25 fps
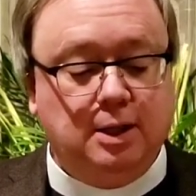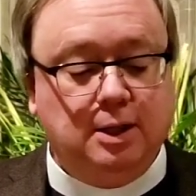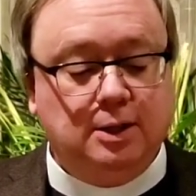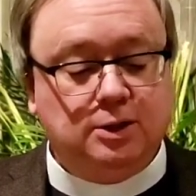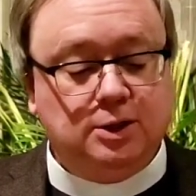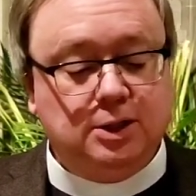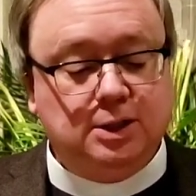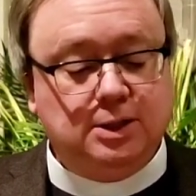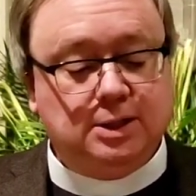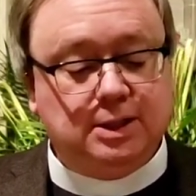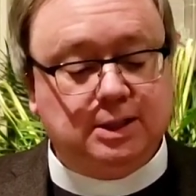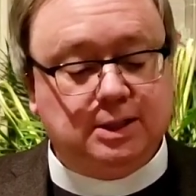
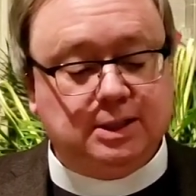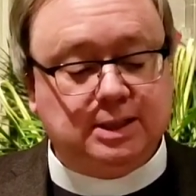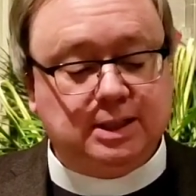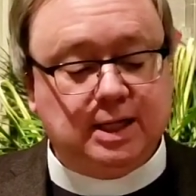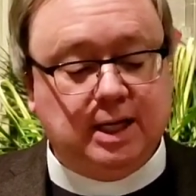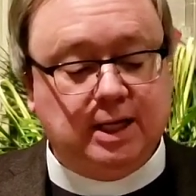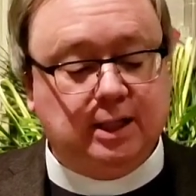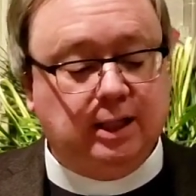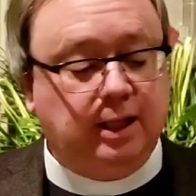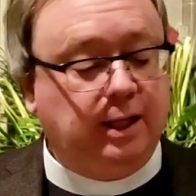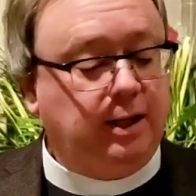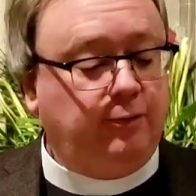Jesus
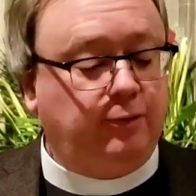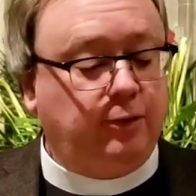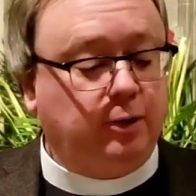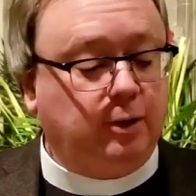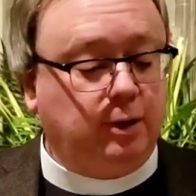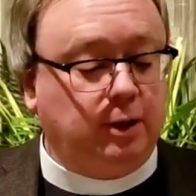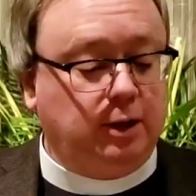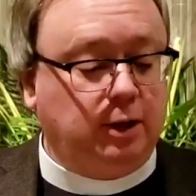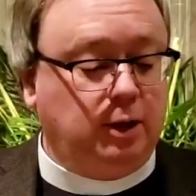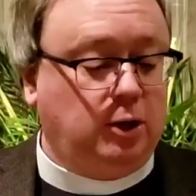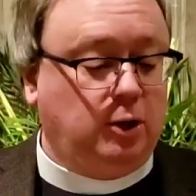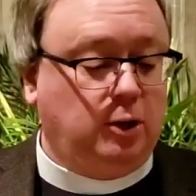said, "Leave
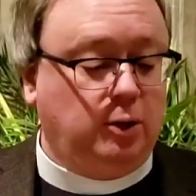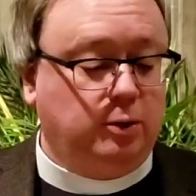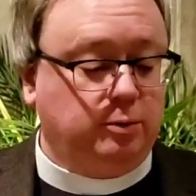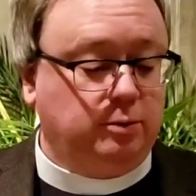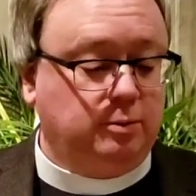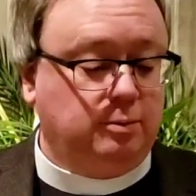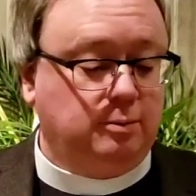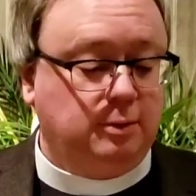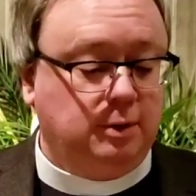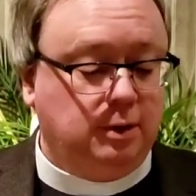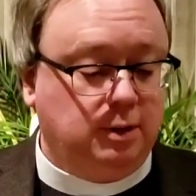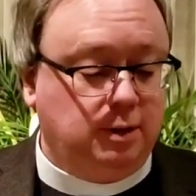her
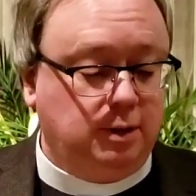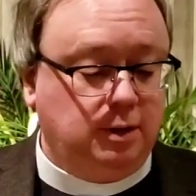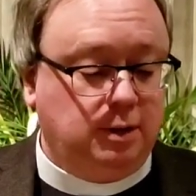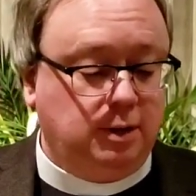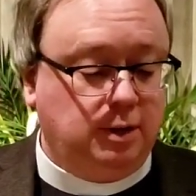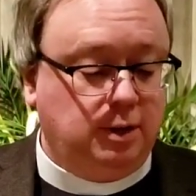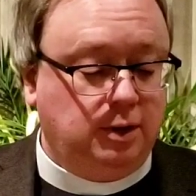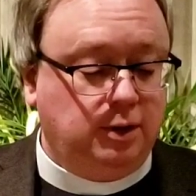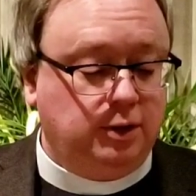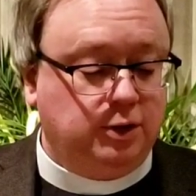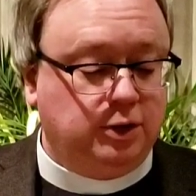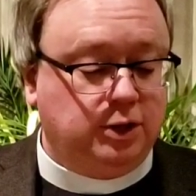alone.
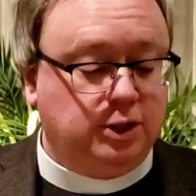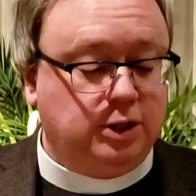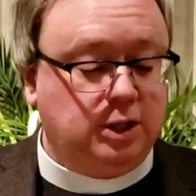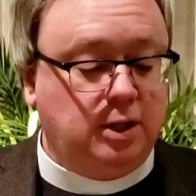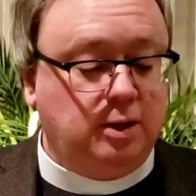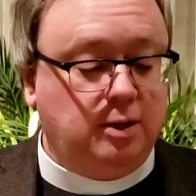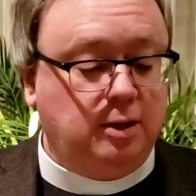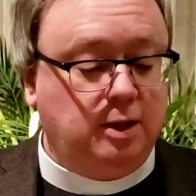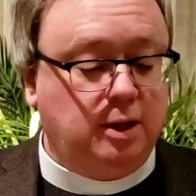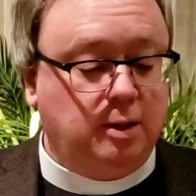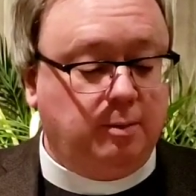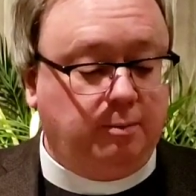
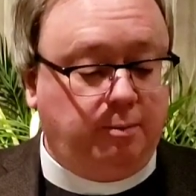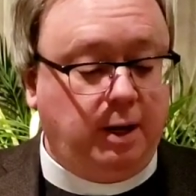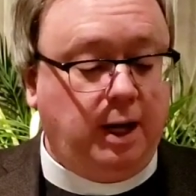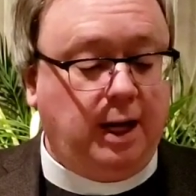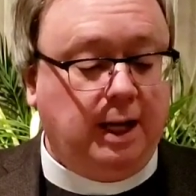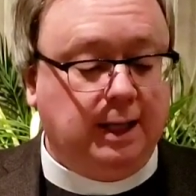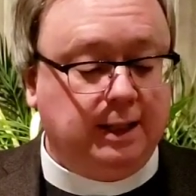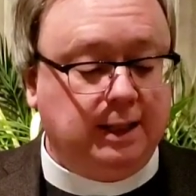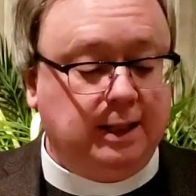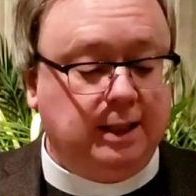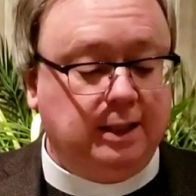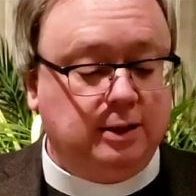She
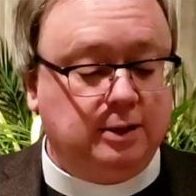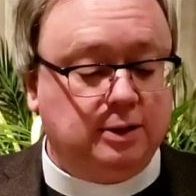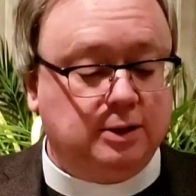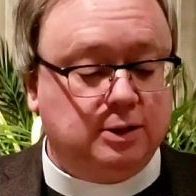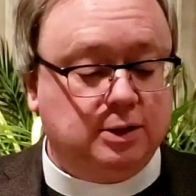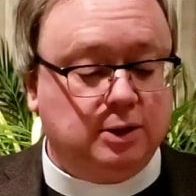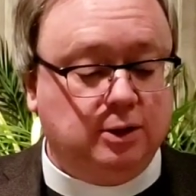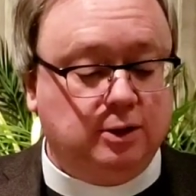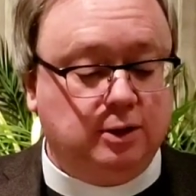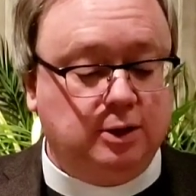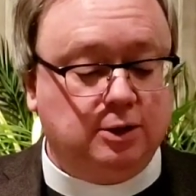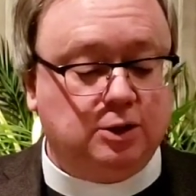bought it
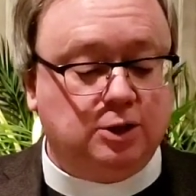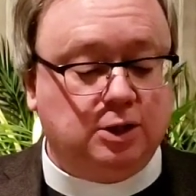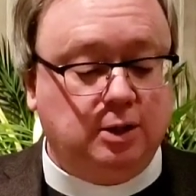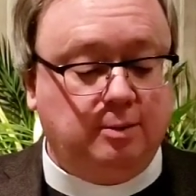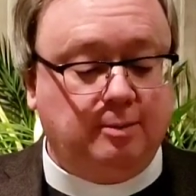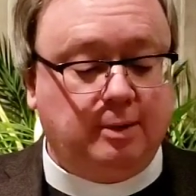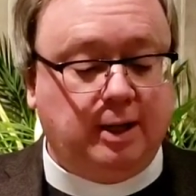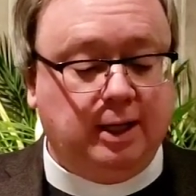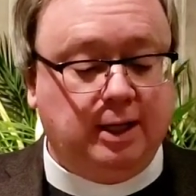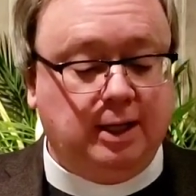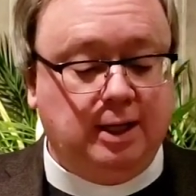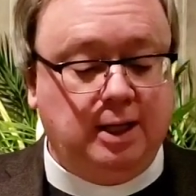so that she
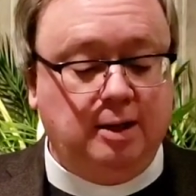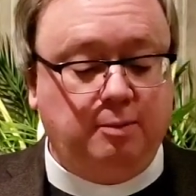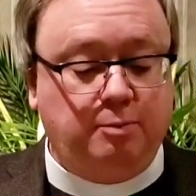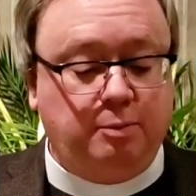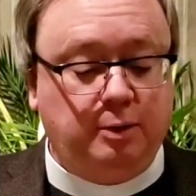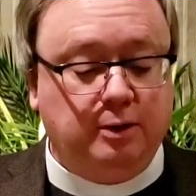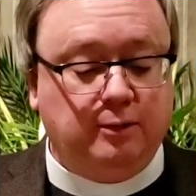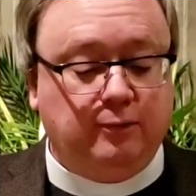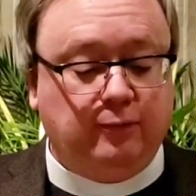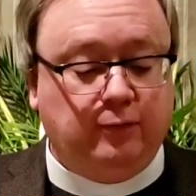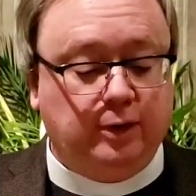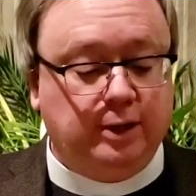might keep
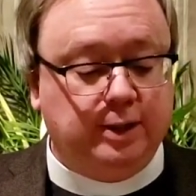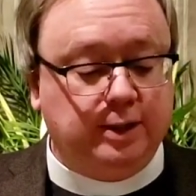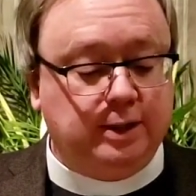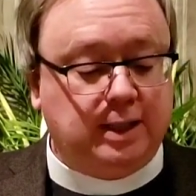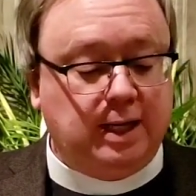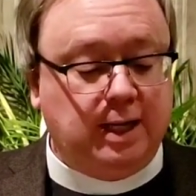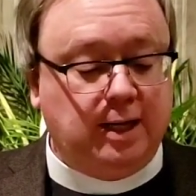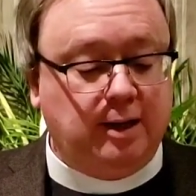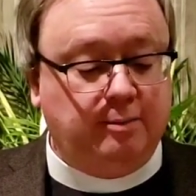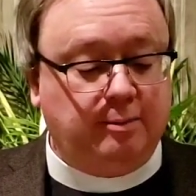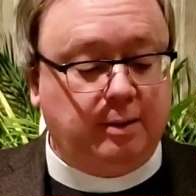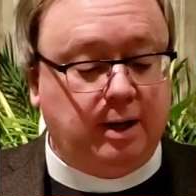it for the
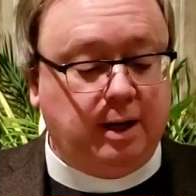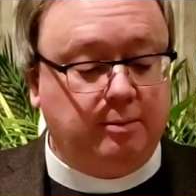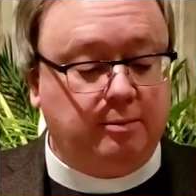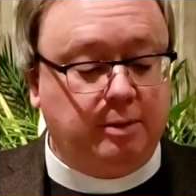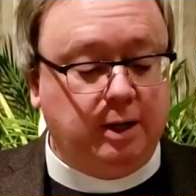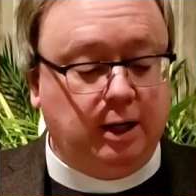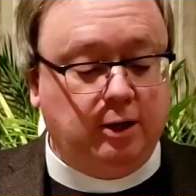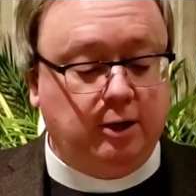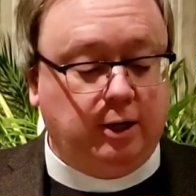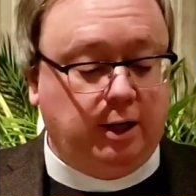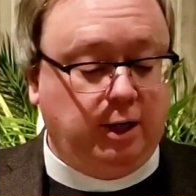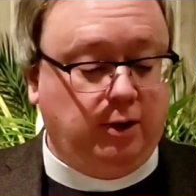day of my
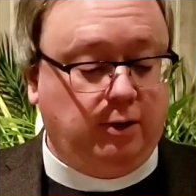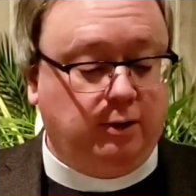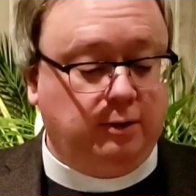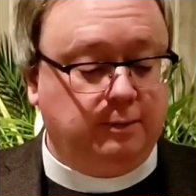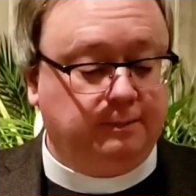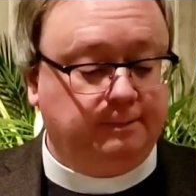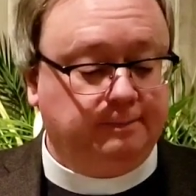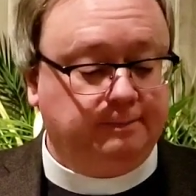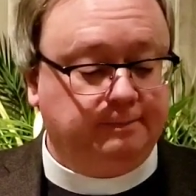burial.